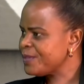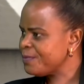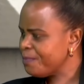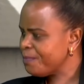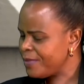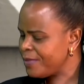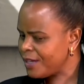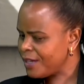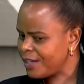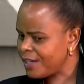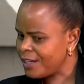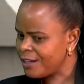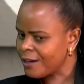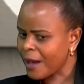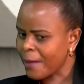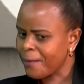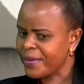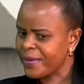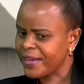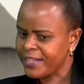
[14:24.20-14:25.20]

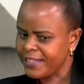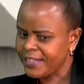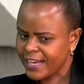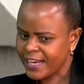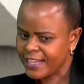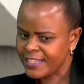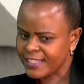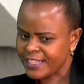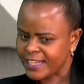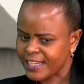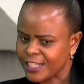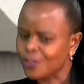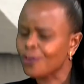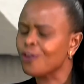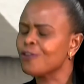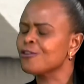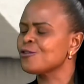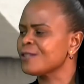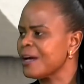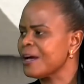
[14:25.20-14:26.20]
a paid counselor,
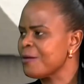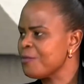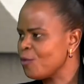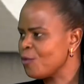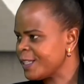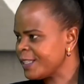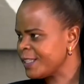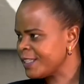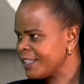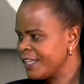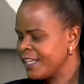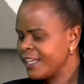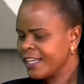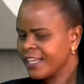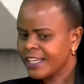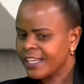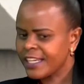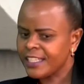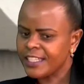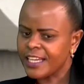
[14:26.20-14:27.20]
talk to someone.
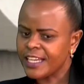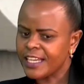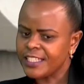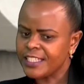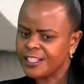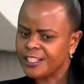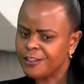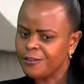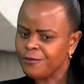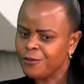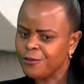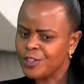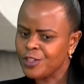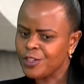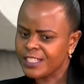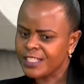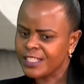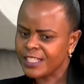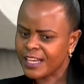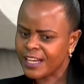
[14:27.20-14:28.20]
And if you
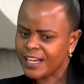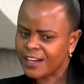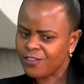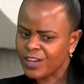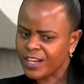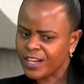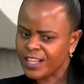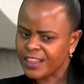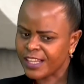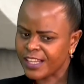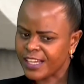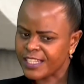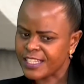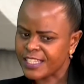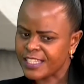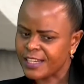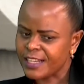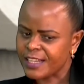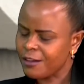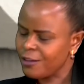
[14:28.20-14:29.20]
discover
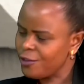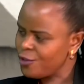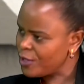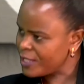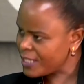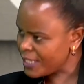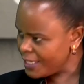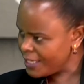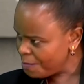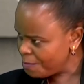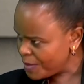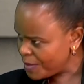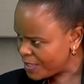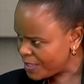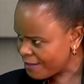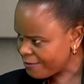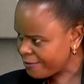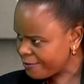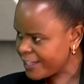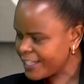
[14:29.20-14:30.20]
that your sleep is
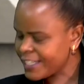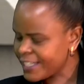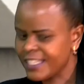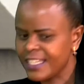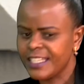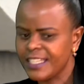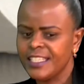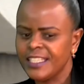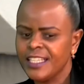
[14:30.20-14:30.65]
affected,